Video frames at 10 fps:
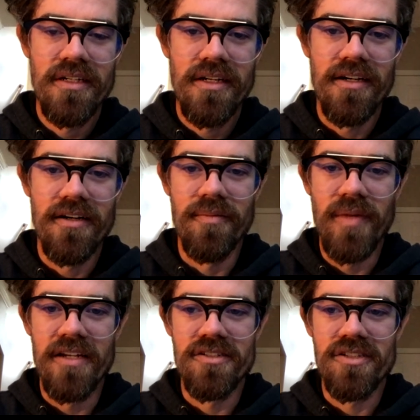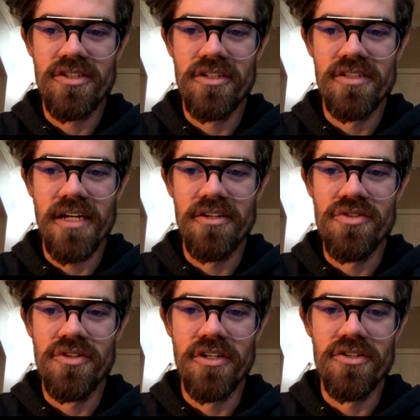And as it turns out,
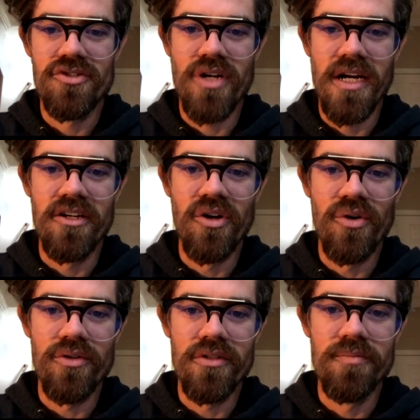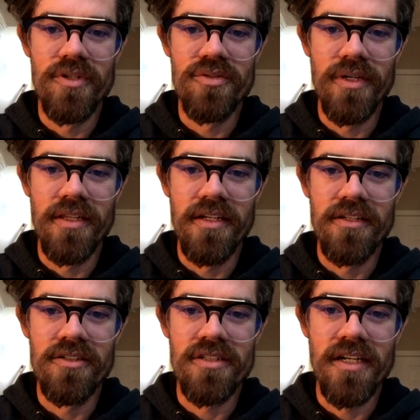you couldn't trade gold between the
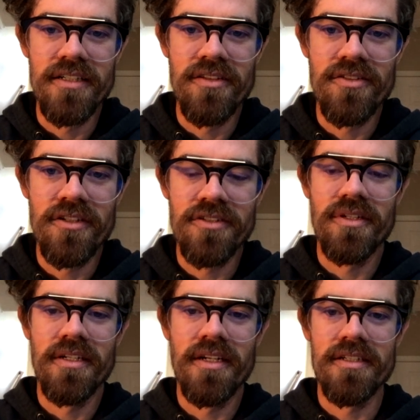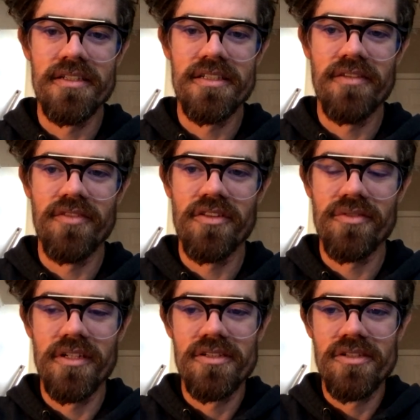years 1933 and
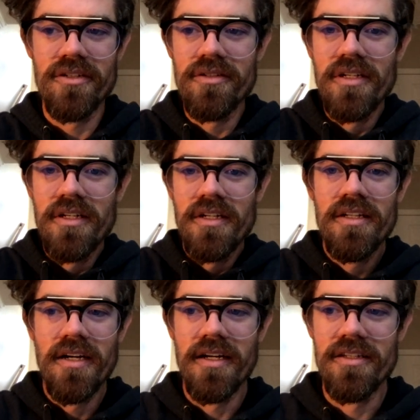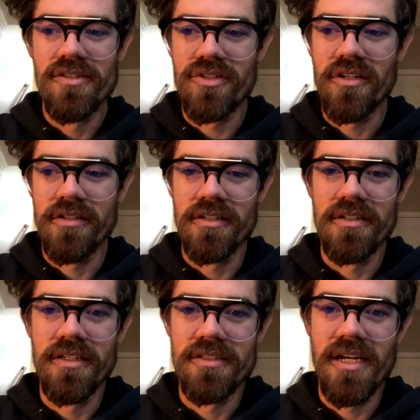1973. So these are all
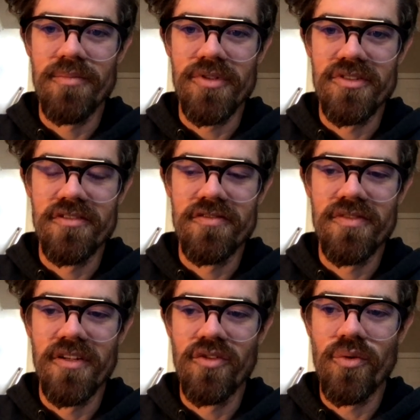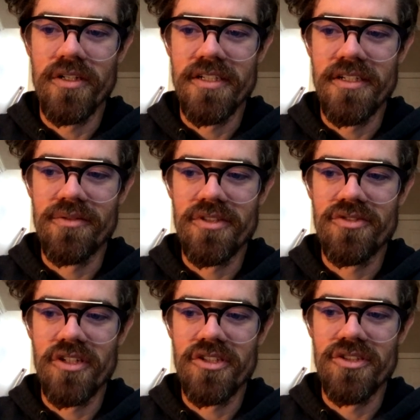examples of quantity
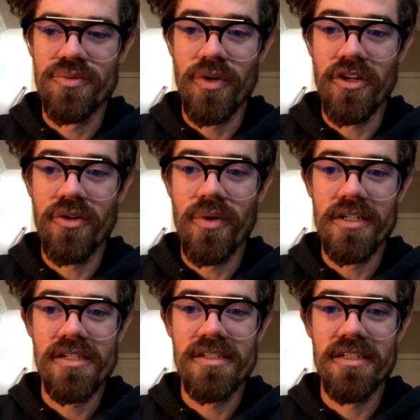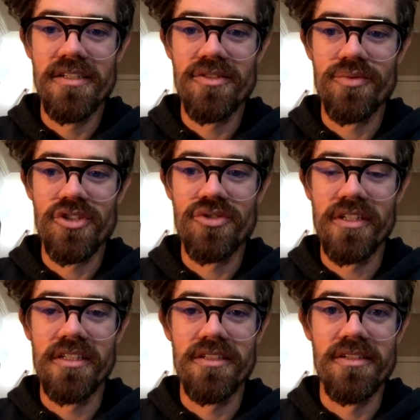restrictions where the quantity is
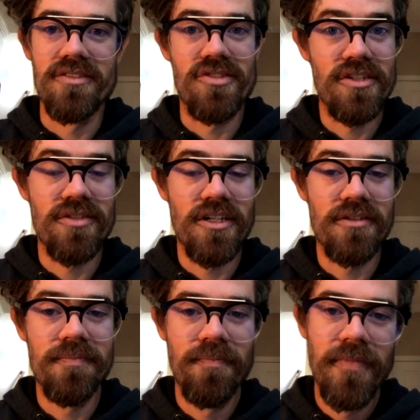restricted to zero.